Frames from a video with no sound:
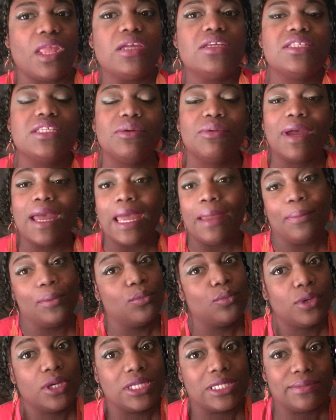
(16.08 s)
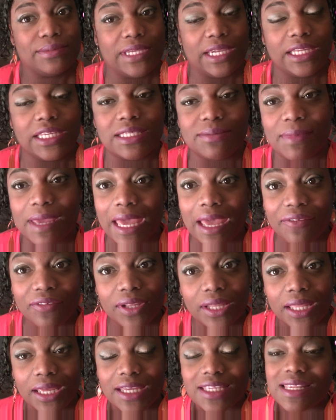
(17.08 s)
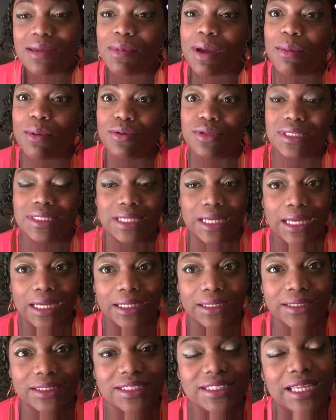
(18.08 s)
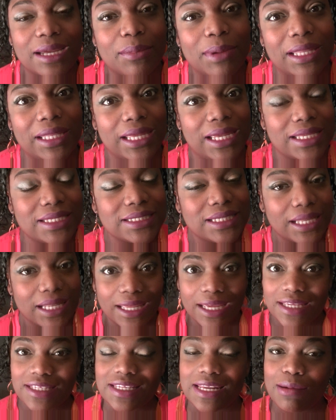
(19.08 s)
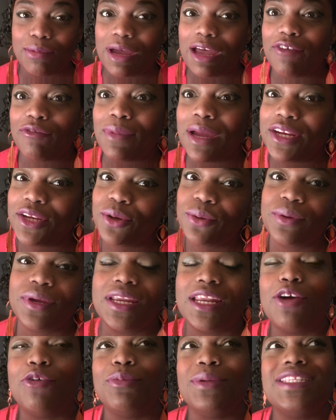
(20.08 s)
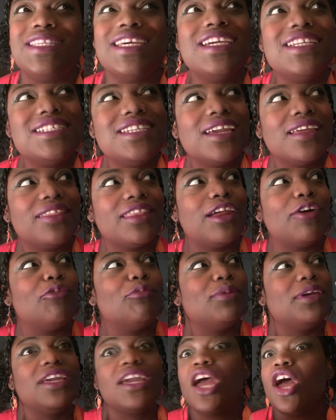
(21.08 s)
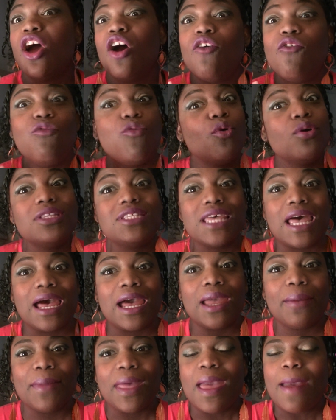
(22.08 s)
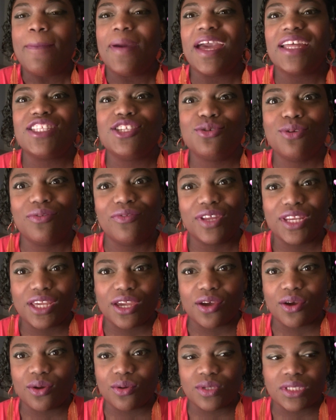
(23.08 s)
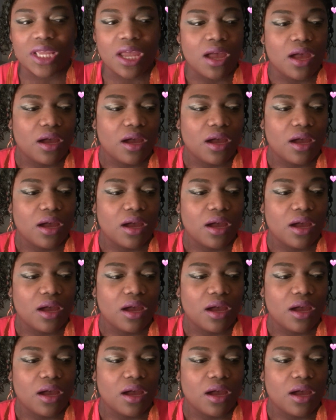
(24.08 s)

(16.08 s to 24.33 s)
see, what happened was, I'm taking math class. I'm almost done. It's like my last class, and I will have my degree, and I will be teaching, and I will be full time back to doing videos